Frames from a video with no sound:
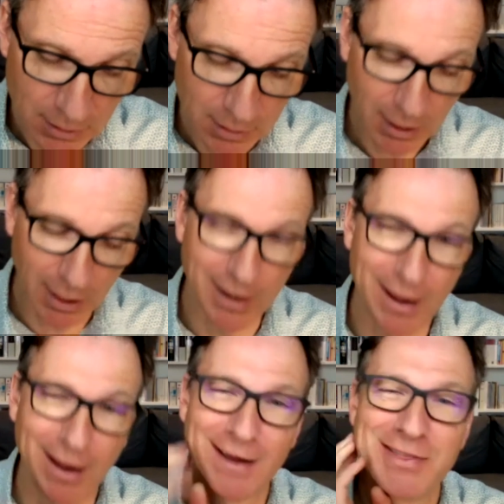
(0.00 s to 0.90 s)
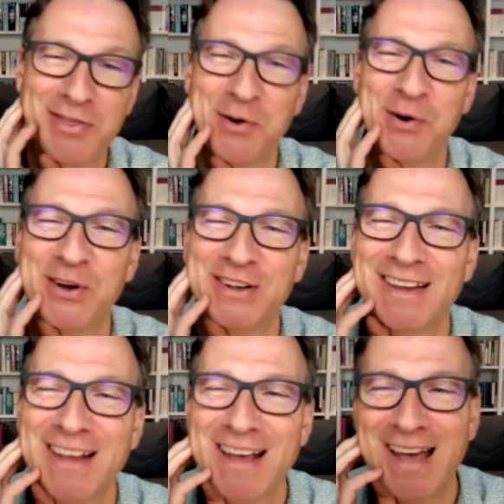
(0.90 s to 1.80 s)
And I thought,
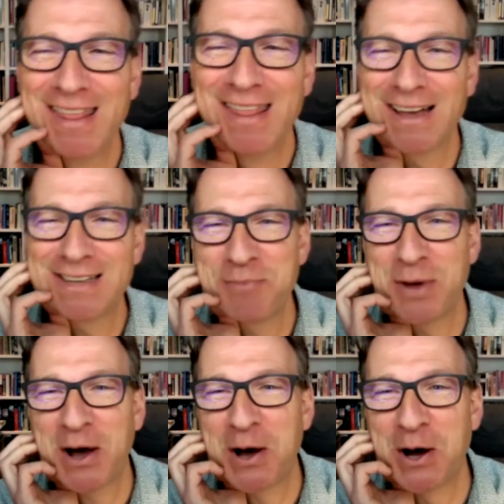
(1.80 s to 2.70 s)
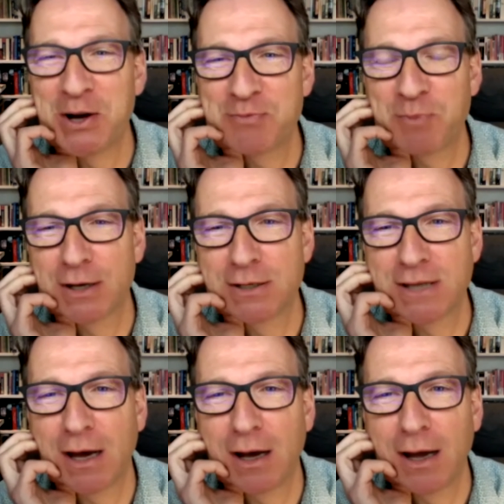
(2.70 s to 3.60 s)
that's a bit harsh, because
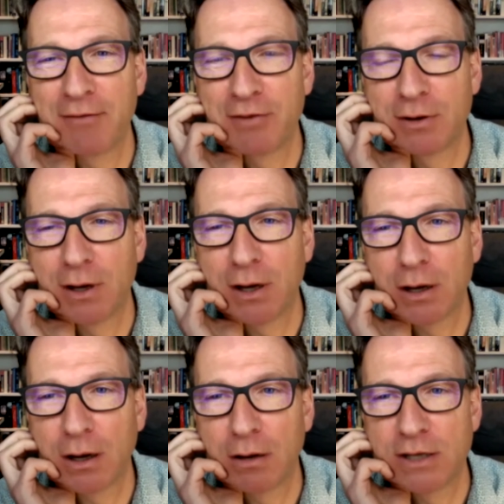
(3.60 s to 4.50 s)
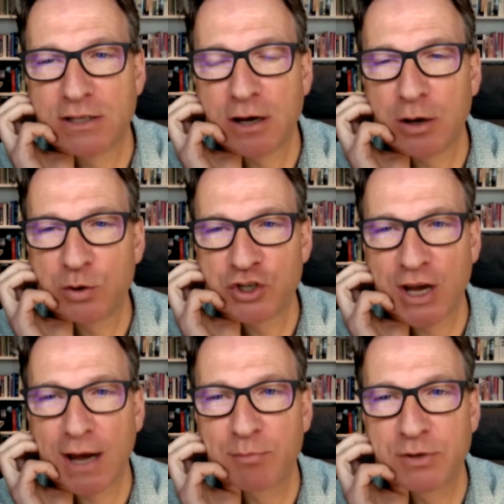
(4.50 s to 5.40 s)
I have there's a whole
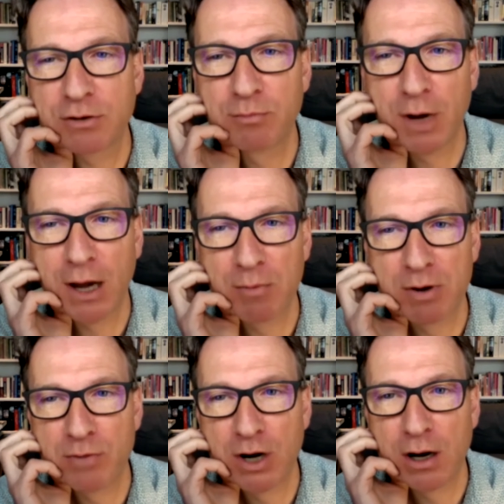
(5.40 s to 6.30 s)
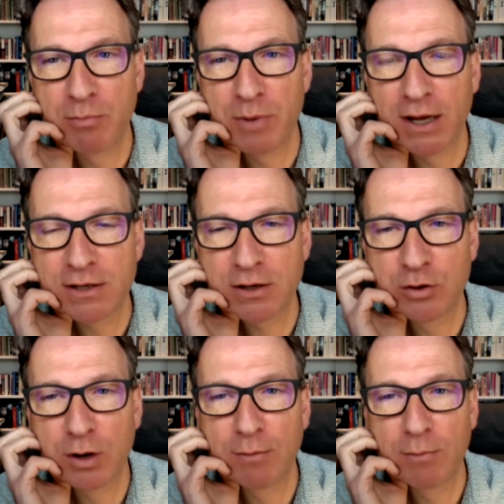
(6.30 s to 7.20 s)
chapter on Mohammed Mrabet, who
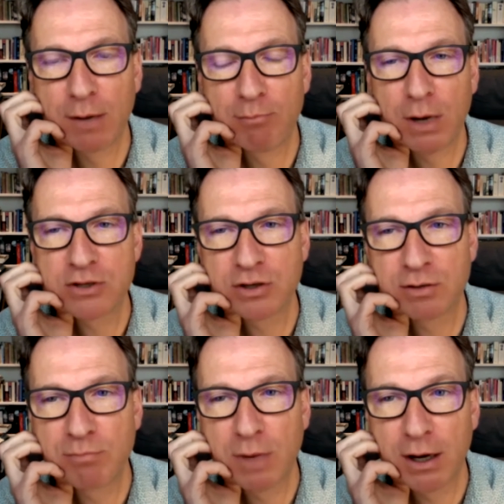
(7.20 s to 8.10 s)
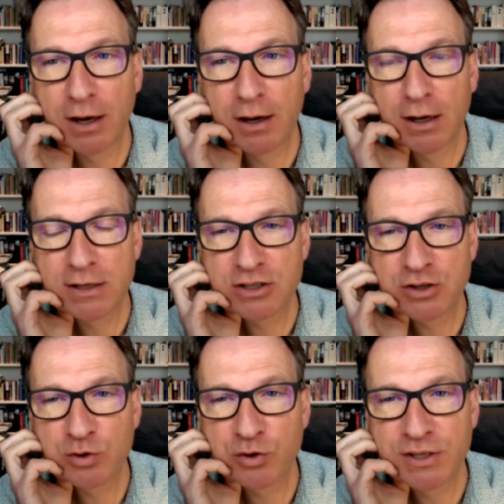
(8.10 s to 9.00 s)
I much admire as a
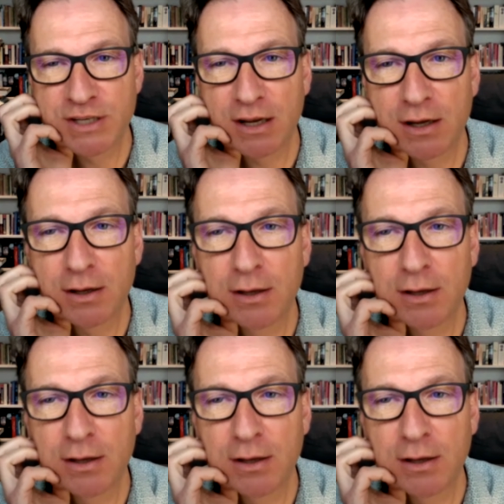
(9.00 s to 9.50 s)
storyteller.